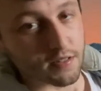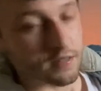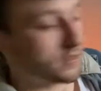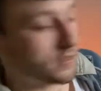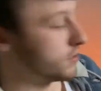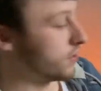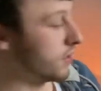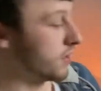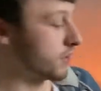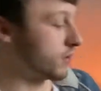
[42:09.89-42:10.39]

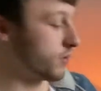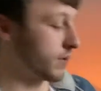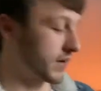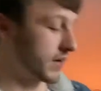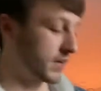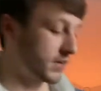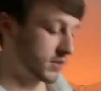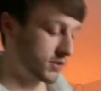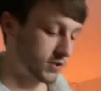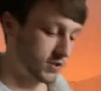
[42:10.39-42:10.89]
So I'll
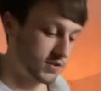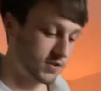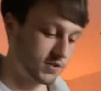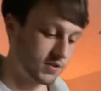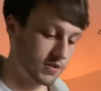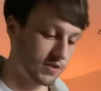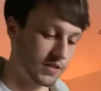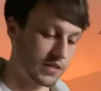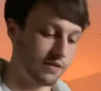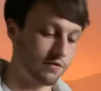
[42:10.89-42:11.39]
quickly
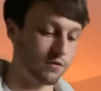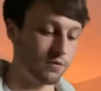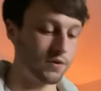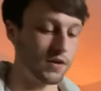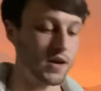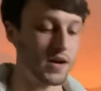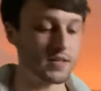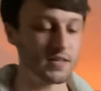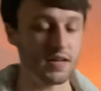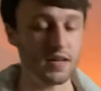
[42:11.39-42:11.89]
just give you an
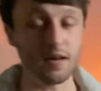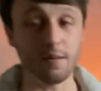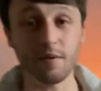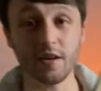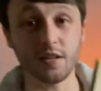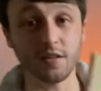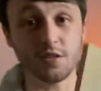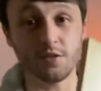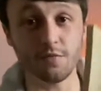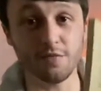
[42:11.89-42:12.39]
idea. I mean,
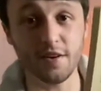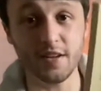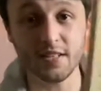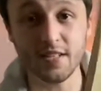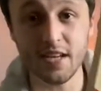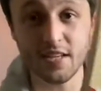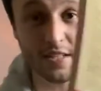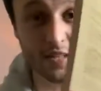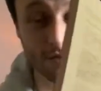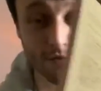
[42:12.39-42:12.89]
there's some
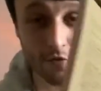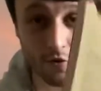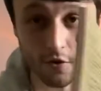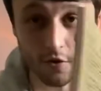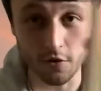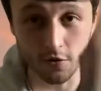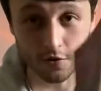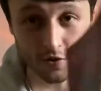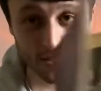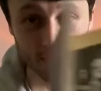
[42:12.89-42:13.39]
fantastic
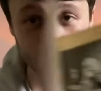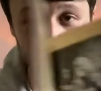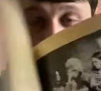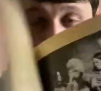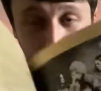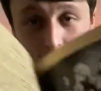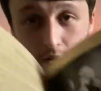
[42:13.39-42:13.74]
photos in here and